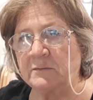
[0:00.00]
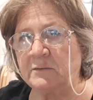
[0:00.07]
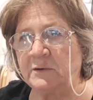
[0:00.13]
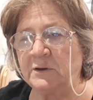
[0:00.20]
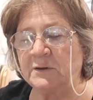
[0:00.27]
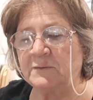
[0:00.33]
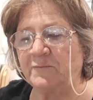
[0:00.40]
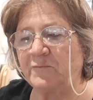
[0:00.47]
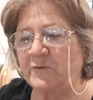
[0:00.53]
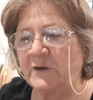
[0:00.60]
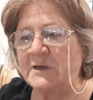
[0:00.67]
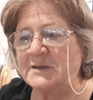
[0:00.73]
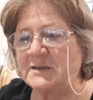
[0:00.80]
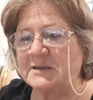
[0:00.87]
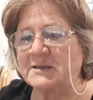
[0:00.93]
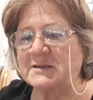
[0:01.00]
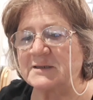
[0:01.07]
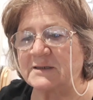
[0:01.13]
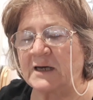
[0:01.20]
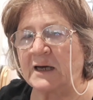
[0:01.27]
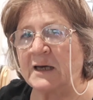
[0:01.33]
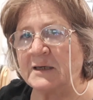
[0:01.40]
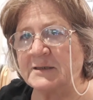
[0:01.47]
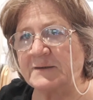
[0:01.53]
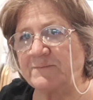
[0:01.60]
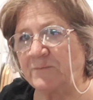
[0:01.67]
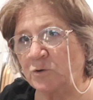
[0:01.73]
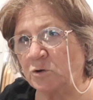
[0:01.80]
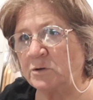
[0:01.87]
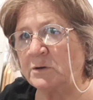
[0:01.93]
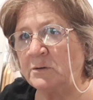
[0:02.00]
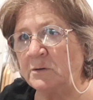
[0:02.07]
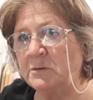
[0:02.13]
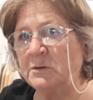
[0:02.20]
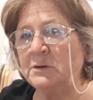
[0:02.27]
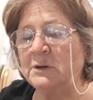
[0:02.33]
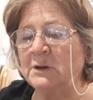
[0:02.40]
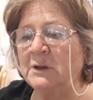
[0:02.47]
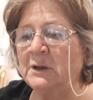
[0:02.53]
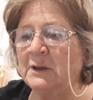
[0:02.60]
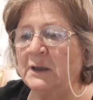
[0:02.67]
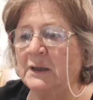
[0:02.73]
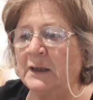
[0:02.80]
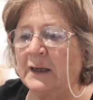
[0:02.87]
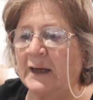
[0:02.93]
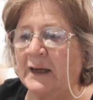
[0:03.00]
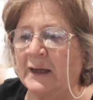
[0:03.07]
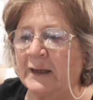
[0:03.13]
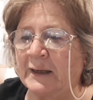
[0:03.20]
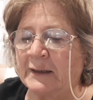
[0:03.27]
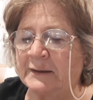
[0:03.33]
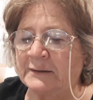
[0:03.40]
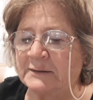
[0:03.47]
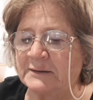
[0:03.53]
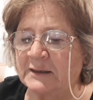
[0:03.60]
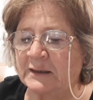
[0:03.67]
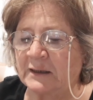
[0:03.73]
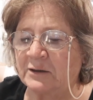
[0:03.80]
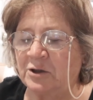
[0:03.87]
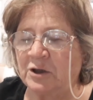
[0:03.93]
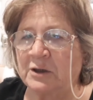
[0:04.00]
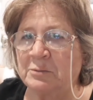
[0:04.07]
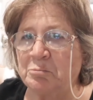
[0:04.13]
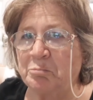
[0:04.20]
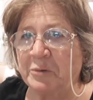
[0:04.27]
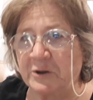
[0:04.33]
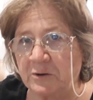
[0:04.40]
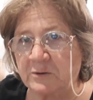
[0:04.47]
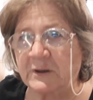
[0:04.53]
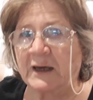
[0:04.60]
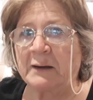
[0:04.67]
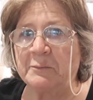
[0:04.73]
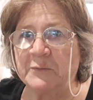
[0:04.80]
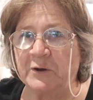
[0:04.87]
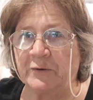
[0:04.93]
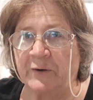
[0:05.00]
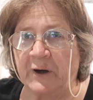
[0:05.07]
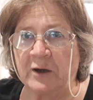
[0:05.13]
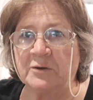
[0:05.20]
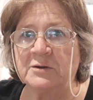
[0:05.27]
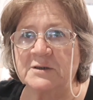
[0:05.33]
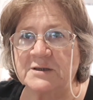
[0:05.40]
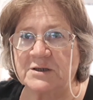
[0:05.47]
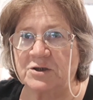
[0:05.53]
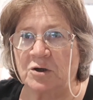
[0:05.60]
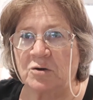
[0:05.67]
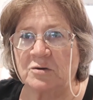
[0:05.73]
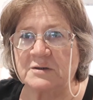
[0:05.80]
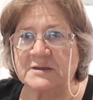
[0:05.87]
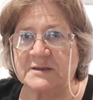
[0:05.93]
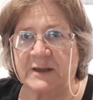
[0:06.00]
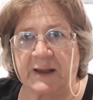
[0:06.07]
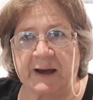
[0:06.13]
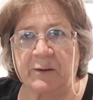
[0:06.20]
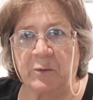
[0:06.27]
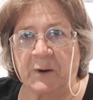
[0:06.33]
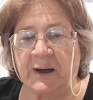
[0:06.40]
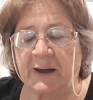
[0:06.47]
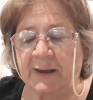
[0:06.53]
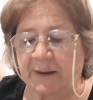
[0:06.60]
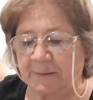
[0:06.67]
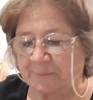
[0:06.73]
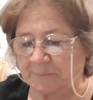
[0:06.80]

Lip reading: Your freezer stays full and you can build up your own stocks that way.